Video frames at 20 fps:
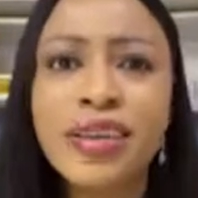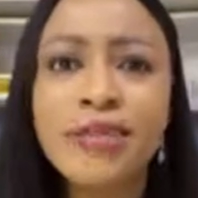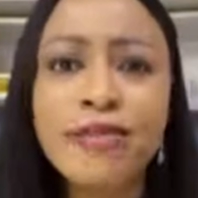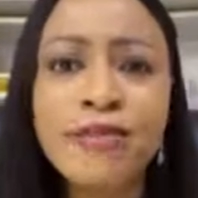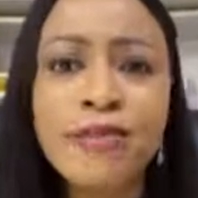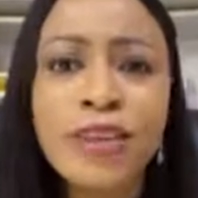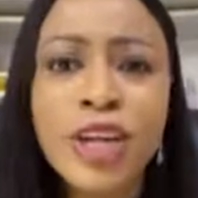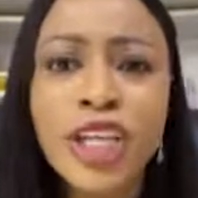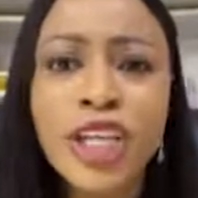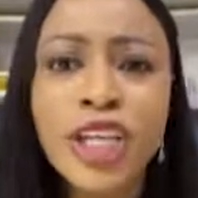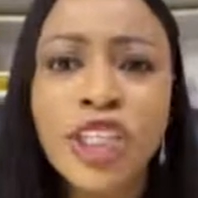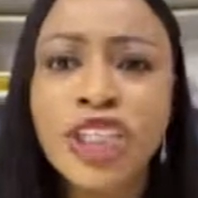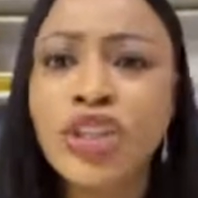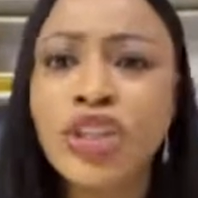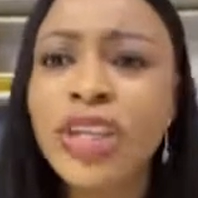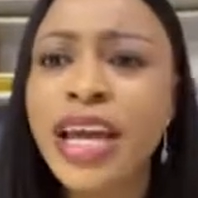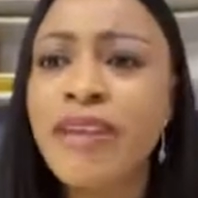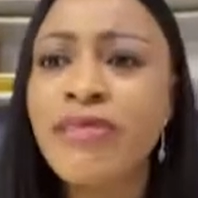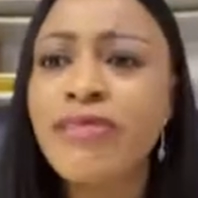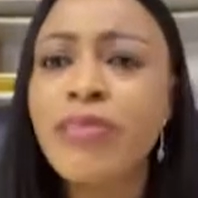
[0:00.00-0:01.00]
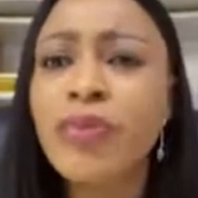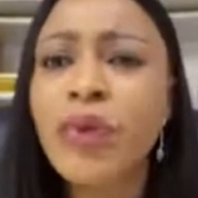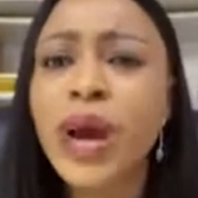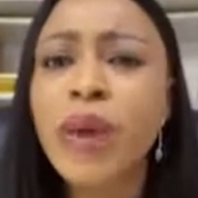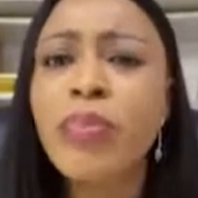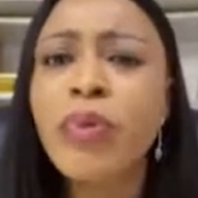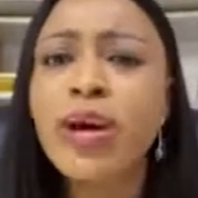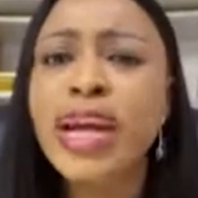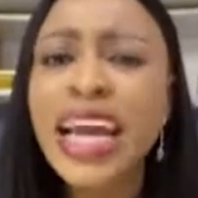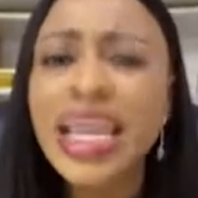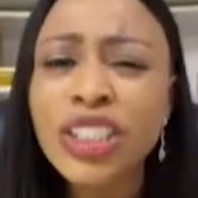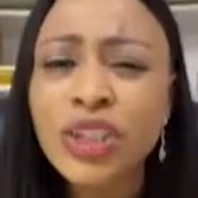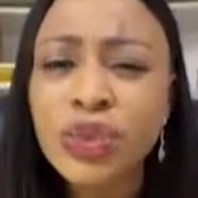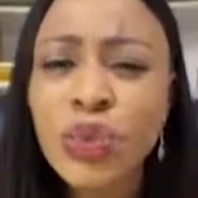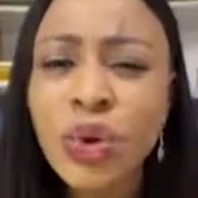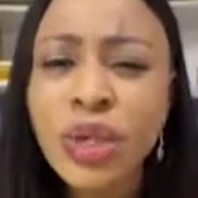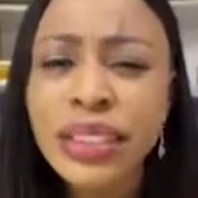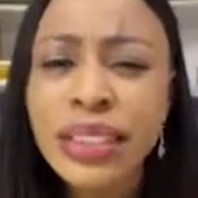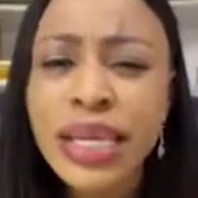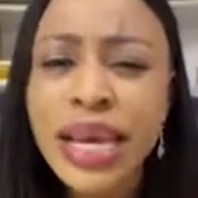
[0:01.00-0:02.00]
there's inflation everywhere, but
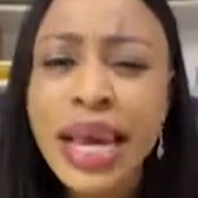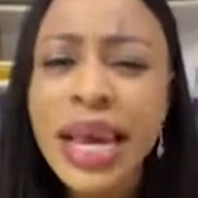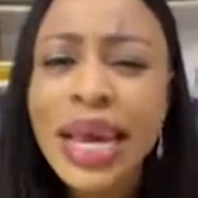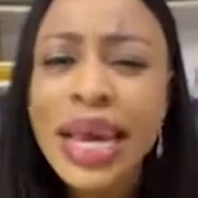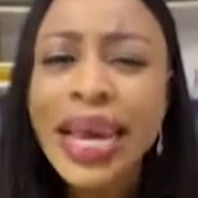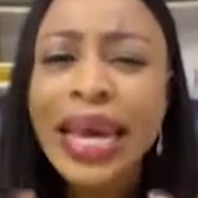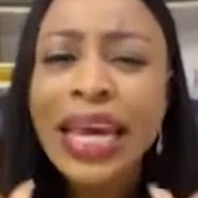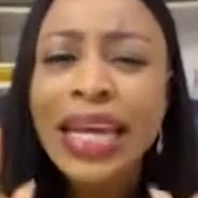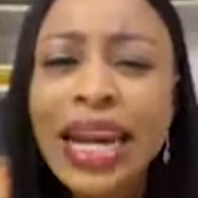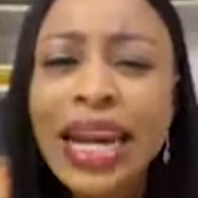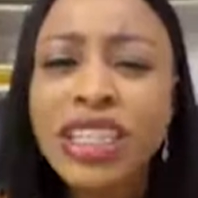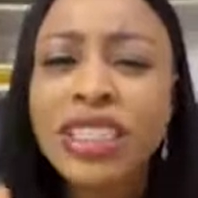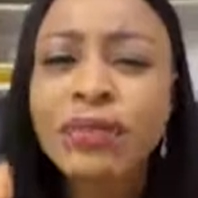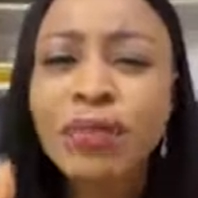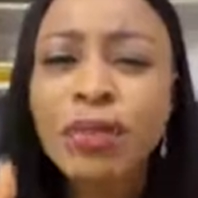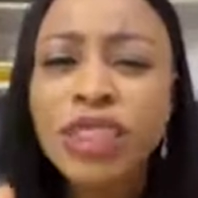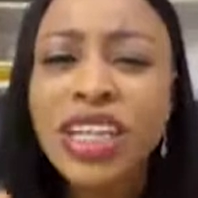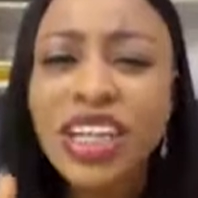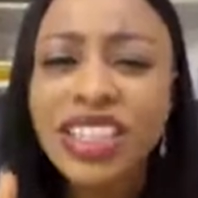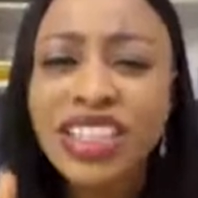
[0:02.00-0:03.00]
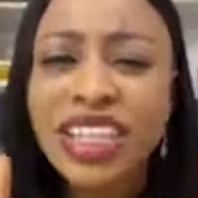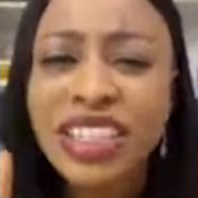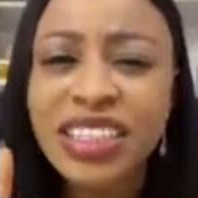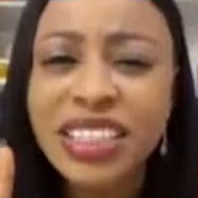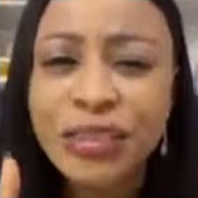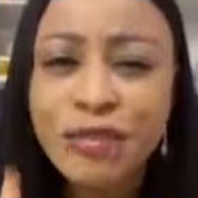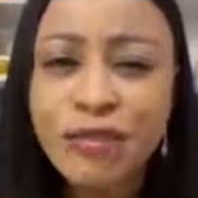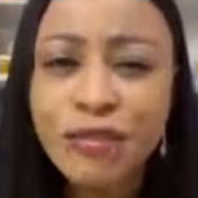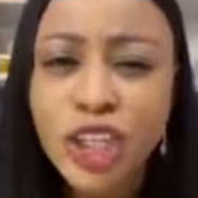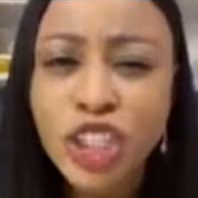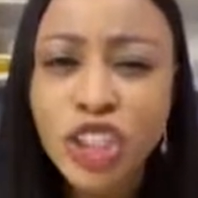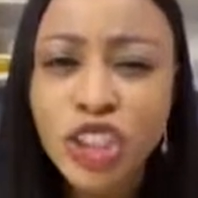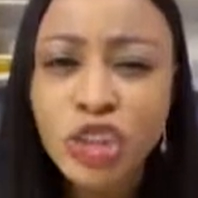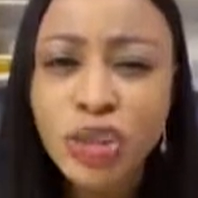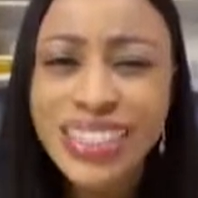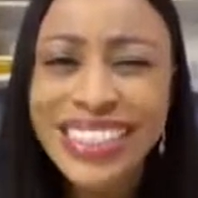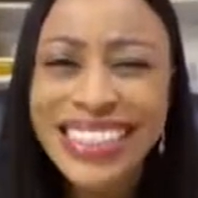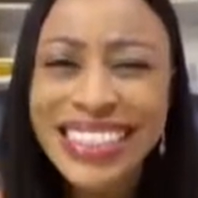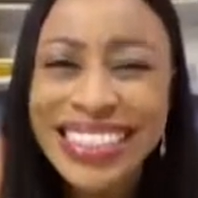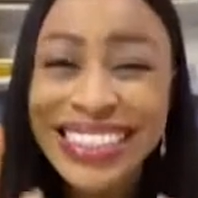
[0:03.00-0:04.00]
guess what? In as much as there's
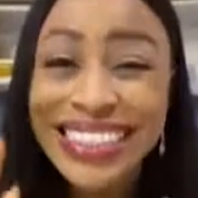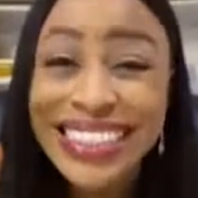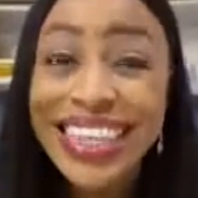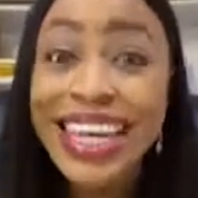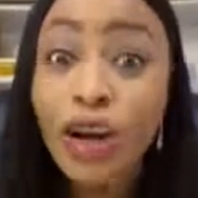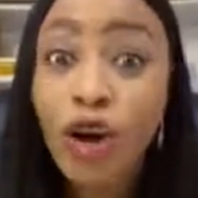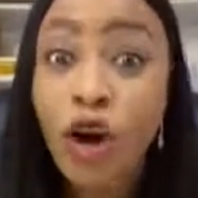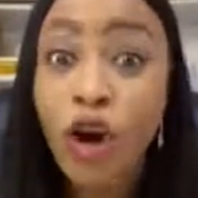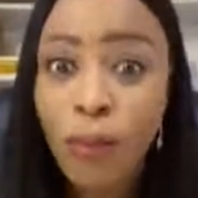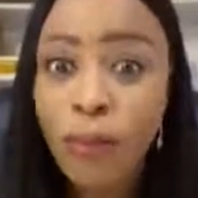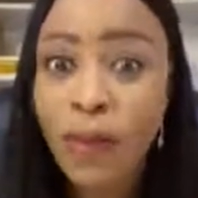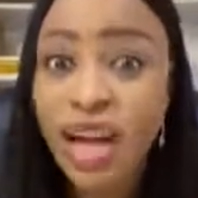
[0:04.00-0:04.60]
inflation, this